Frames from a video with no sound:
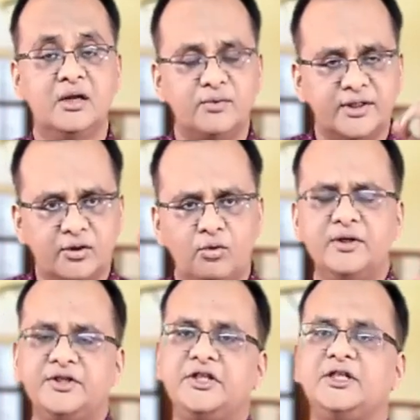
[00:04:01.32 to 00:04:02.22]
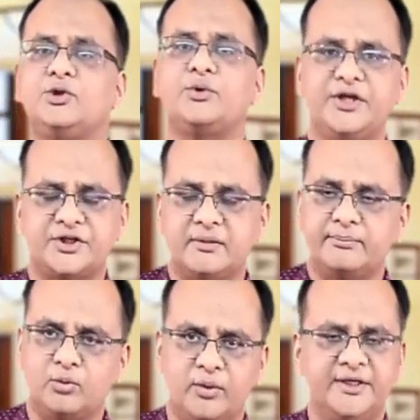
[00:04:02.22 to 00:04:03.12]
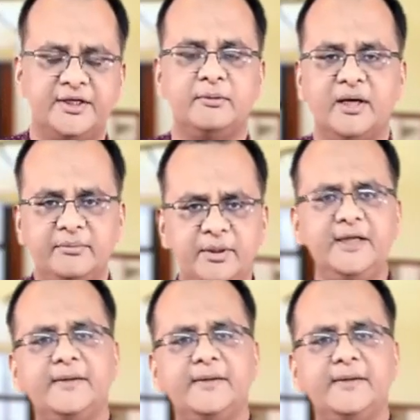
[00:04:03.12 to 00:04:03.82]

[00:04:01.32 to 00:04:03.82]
with the quality education provided by me.